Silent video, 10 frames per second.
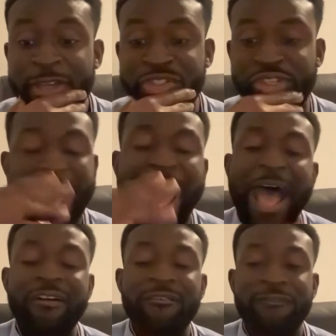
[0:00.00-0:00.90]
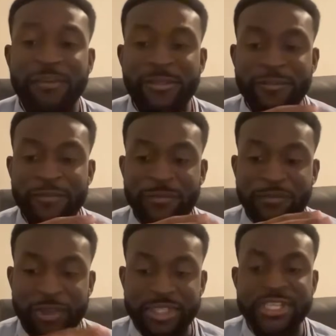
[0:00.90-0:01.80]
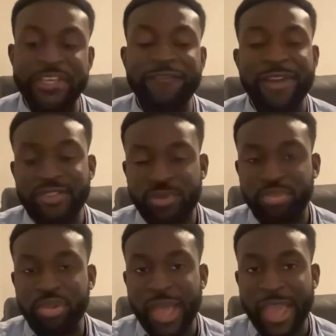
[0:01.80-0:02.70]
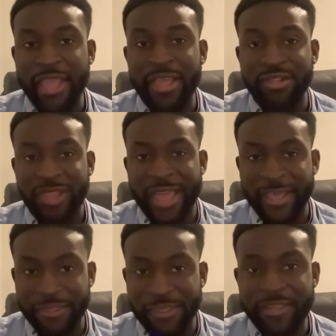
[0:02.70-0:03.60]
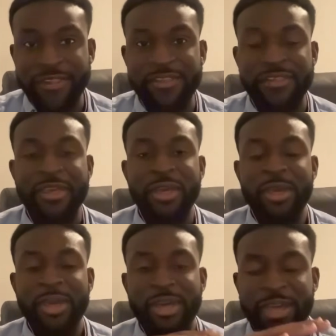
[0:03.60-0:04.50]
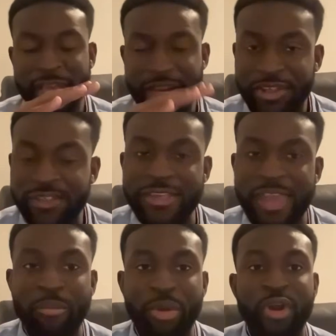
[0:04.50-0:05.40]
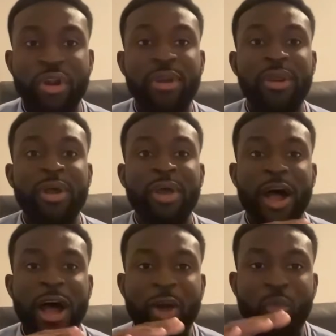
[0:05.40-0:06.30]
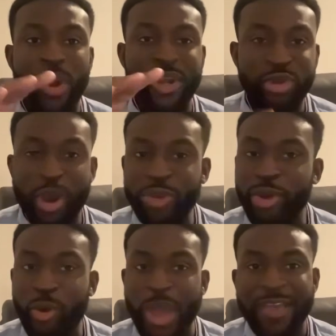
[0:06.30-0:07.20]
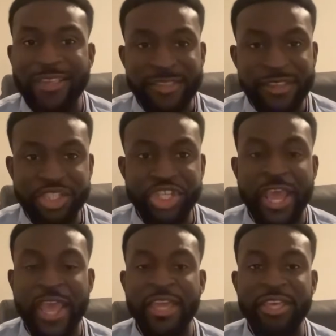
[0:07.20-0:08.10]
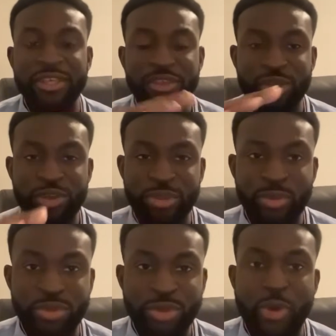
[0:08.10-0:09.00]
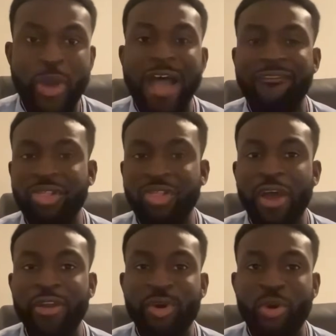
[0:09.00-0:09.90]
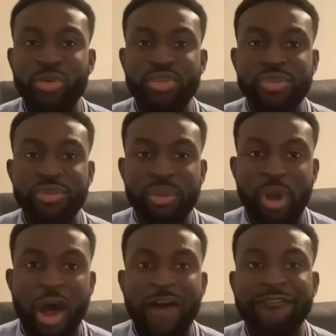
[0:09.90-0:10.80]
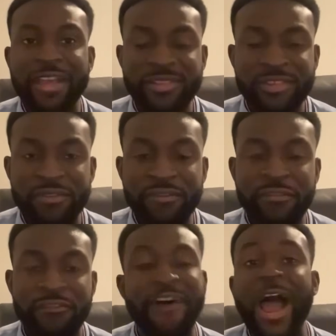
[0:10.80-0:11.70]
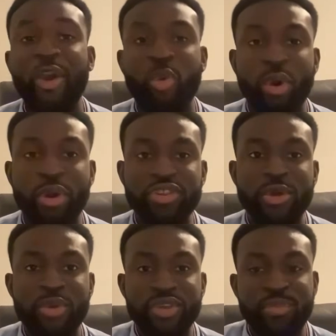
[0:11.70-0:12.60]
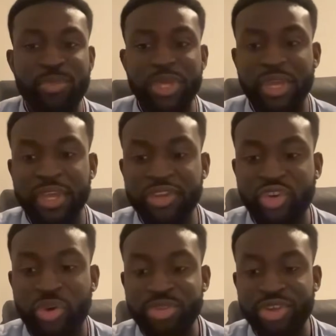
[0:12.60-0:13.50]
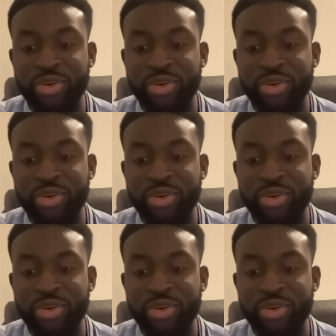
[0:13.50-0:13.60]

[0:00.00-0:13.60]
to have the defense play like this in December, uh, when you know you don't have CJ, you, you you don't have a lot of those offensive fireworks, so to speak, in terms of your